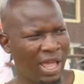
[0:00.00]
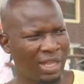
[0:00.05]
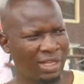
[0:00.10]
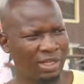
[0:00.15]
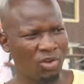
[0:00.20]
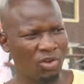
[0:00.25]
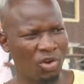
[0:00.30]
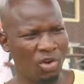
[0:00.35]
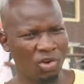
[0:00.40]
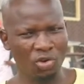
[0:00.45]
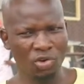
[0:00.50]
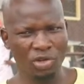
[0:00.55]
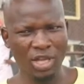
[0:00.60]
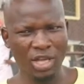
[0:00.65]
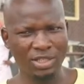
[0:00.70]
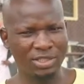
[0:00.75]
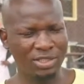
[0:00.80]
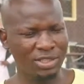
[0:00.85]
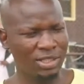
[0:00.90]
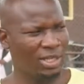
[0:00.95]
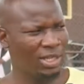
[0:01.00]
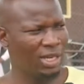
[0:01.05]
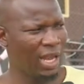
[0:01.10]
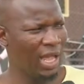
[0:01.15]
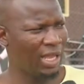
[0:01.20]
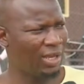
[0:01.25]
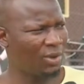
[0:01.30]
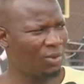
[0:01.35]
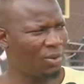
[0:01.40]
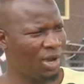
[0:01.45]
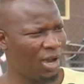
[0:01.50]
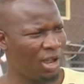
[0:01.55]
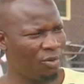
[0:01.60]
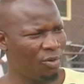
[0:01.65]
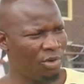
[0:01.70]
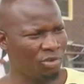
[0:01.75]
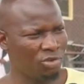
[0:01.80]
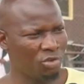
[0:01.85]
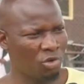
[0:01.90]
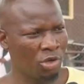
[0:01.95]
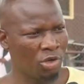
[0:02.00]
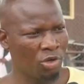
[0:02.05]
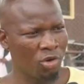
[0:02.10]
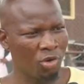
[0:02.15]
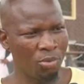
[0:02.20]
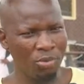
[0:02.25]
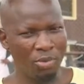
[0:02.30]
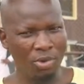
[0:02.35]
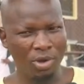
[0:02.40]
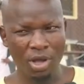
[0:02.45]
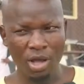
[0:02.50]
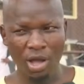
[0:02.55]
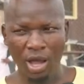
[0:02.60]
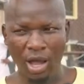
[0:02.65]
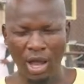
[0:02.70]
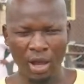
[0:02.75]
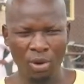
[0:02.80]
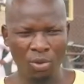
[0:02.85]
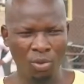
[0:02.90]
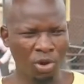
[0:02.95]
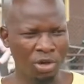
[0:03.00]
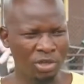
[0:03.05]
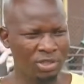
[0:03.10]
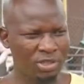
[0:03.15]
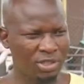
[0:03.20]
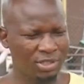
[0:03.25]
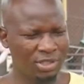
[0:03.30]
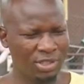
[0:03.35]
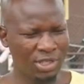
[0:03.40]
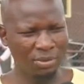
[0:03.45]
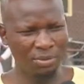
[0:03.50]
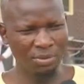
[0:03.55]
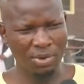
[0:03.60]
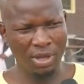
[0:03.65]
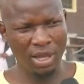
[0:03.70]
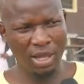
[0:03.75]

Like, although yesterday, like when I was going home, I watched the same